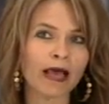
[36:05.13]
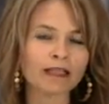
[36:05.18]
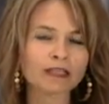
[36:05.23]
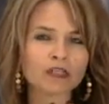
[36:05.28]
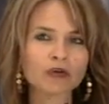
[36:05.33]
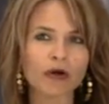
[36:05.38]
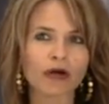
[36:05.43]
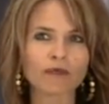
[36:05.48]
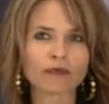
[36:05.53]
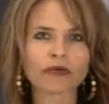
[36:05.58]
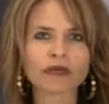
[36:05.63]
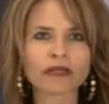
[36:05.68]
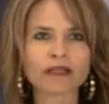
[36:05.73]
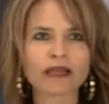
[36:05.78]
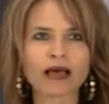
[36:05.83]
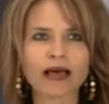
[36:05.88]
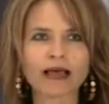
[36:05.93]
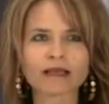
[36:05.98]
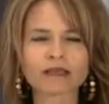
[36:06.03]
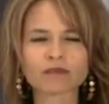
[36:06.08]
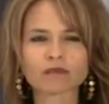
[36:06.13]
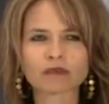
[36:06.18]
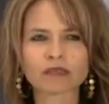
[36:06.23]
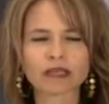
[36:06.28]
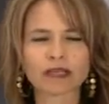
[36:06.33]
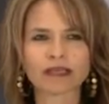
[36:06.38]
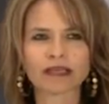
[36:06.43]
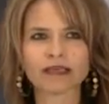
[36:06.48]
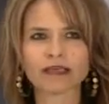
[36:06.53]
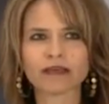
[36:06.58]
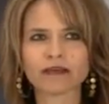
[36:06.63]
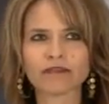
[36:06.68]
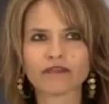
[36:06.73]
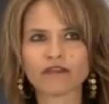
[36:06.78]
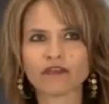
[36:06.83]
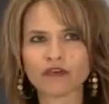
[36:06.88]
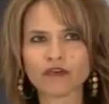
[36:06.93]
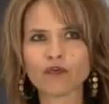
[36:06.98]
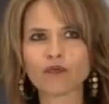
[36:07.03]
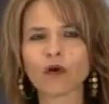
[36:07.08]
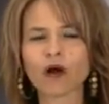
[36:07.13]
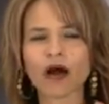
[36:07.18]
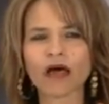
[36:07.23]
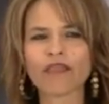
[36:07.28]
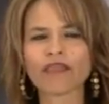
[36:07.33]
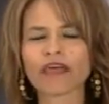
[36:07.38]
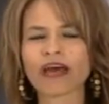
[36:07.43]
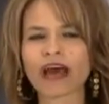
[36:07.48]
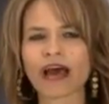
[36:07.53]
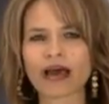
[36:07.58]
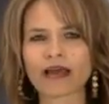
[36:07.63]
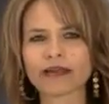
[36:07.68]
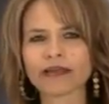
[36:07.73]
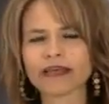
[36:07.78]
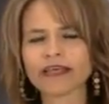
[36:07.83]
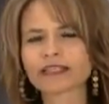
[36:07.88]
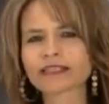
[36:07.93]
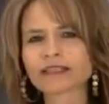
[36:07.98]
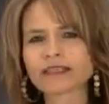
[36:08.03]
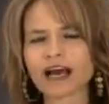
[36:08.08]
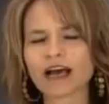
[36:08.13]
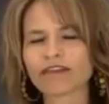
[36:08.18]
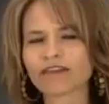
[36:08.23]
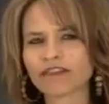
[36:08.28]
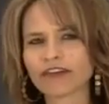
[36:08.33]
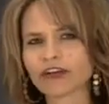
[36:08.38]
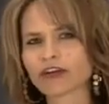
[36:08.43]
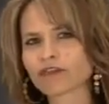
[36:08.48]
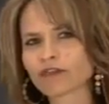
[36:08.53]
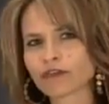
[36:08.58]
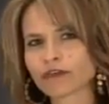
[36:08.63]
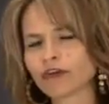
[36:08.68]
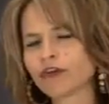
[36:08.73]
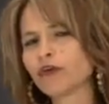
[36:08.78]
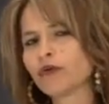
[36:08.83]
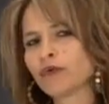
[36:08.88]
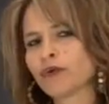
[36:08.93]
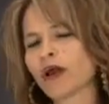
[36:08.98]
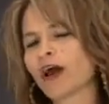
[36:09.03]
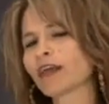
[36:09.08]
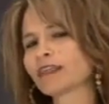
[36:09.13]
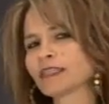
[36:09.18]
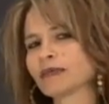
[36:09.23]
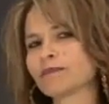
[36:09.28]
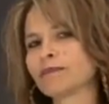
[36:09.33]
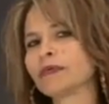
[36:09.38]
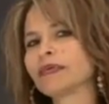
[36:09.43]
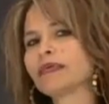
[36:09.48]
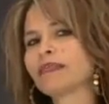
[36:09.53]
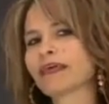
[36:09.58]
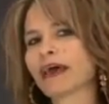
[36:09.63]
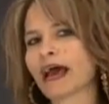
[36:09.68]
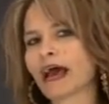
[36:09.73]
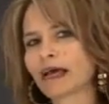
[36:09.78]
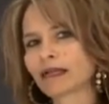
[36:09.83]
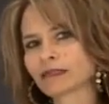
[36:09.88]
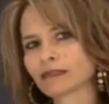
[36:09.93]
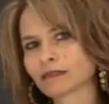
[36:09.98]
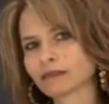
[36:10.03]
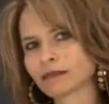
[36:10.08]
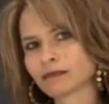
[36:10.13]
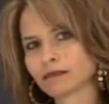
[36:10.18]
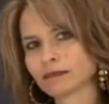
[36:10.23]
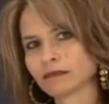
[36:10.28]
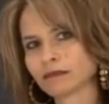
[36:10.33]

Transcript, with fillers: And so I realized, well, Sunny, if you want that, it's not fair for you not to be that.